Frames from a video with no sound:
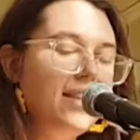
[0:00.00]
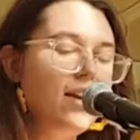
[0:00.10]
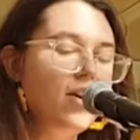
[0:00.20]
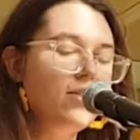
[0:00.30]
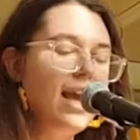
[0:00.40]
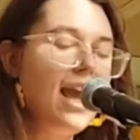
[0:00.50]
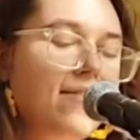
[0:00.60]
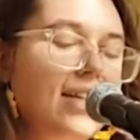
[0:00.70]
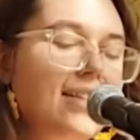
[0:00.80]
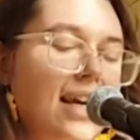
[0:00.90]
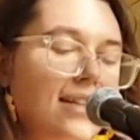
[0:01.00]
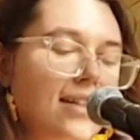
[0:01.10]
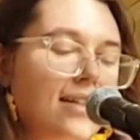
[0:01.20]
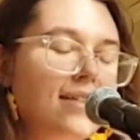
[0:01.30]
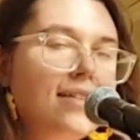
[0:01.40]
their own heavy
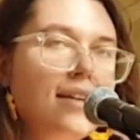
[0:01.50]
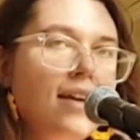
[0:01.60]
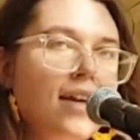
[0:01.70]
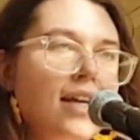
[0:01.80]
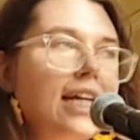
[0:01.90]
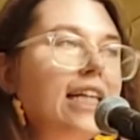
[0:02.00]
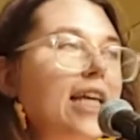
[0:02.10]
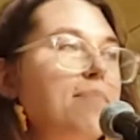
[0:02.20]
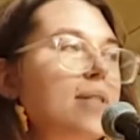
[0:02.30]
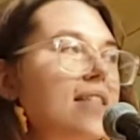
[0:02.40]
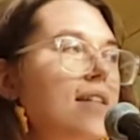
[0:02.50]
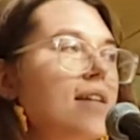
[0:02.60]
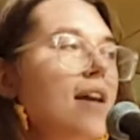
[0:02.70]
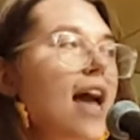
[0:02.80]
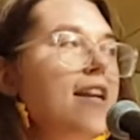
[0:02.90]
centers, glimpsed
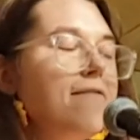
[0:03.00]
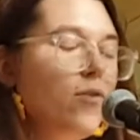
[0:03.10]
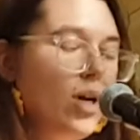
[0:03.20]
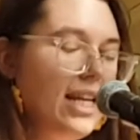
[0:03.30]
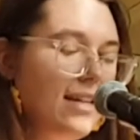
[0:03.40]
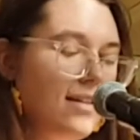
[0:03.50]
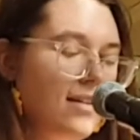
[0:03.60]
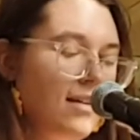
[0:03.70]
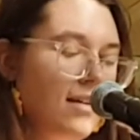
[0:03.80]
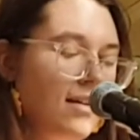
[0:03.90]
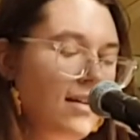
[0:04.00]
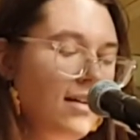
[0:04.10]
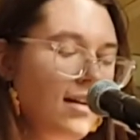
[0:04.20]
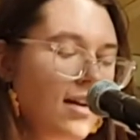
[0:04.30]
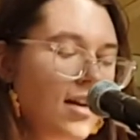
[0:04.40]
and avoided.
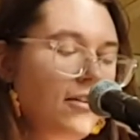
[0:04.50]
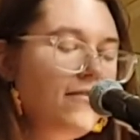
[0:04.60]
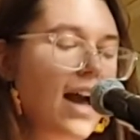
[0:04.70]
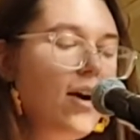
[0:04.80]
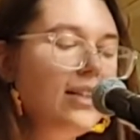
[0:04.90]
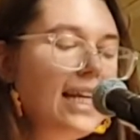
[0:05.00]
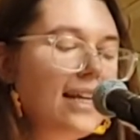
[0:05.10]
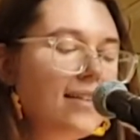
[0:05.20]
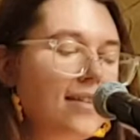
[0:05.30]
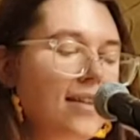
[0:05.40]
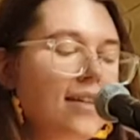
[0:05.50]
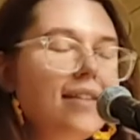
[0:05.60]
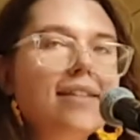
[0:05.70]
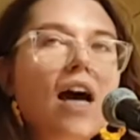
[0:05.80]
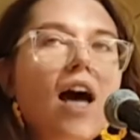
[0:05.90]
Foundlings,
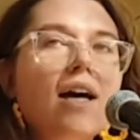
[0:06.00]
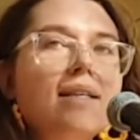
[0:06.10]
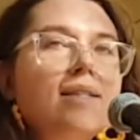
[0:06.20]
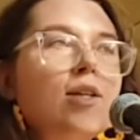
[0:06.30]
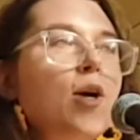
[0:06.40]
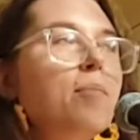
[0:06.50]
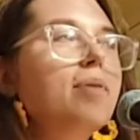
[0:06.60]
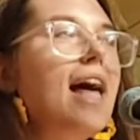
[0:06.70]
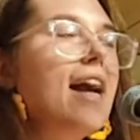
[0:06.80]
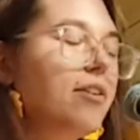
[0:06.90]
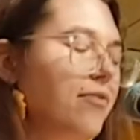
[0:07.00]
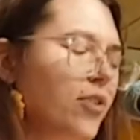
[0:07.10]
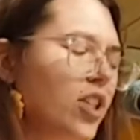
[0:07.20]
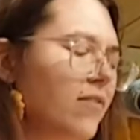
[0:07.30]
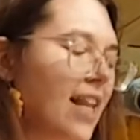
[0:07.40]
stars, black,
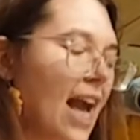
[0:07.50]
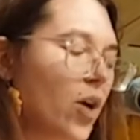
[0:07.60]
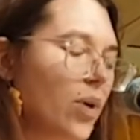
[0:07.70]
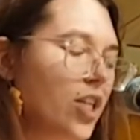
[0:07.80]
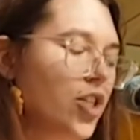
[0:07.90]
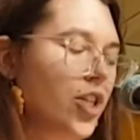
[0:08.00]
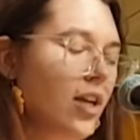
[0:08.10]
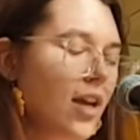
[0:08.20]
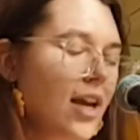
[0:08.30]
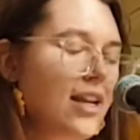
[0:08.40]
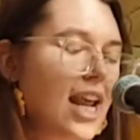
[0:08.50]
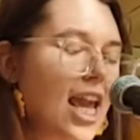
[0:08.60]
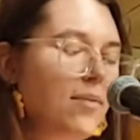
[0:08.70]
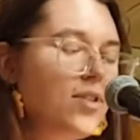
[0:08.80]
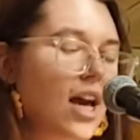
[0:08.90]
full of language,
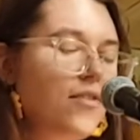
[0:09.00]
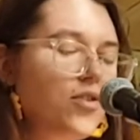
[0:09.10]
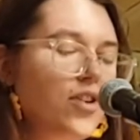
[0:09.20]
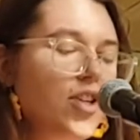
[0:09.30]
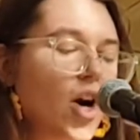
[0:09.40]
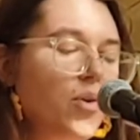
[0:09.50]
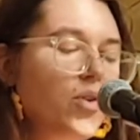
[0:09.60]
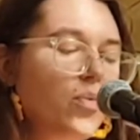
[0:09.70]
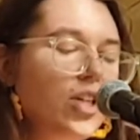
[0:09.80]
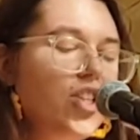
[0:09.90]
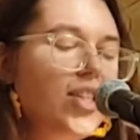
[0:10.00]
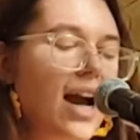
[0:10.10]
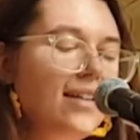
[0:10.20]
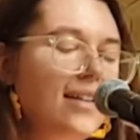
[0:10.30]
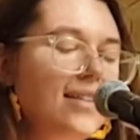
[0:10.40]
named after an oath which
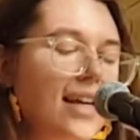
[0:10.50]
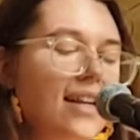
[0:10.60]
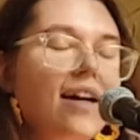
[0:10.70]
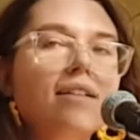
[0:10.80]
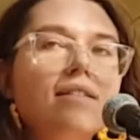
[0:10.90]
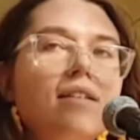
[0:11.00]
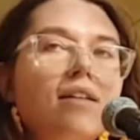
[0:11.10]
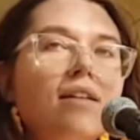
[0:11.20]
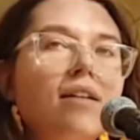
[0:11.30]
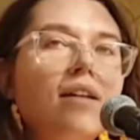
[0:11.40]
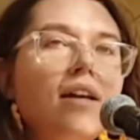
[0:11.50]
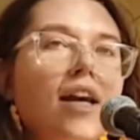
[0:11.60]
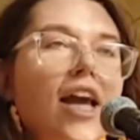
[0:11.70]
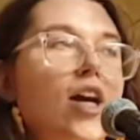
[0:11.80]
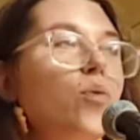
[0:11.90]
silence annulled.
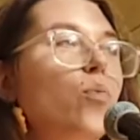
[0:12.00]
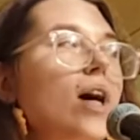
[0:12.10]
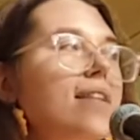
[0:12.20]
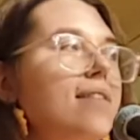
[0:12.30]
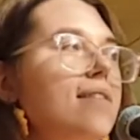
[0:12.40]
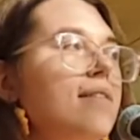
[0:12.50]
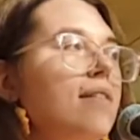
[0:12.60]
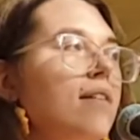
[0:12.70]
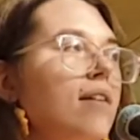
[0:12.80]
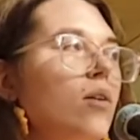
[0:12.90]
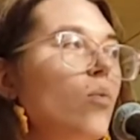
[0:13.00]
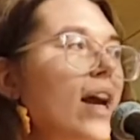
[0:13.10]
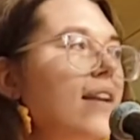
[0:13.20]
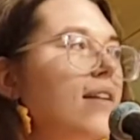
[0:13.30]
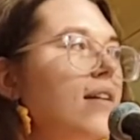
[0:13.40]
And once,
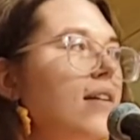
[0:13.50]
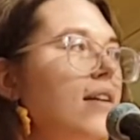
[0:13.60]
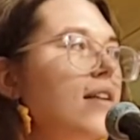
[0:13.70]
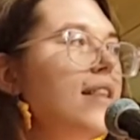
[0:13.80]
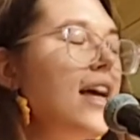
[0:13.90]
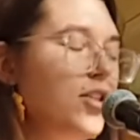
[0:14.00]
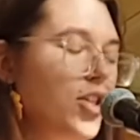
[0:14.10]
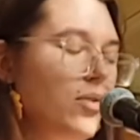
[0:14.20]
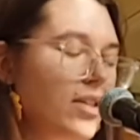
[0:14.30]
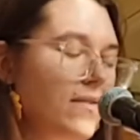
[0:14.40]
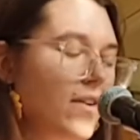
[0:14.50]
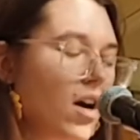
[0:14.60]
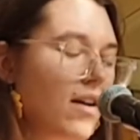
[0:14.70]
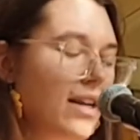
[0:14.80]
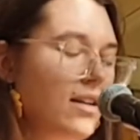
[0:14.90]
when that too is
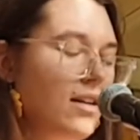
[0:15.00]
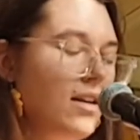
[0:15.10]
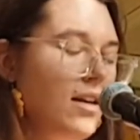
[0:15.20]
forgotten,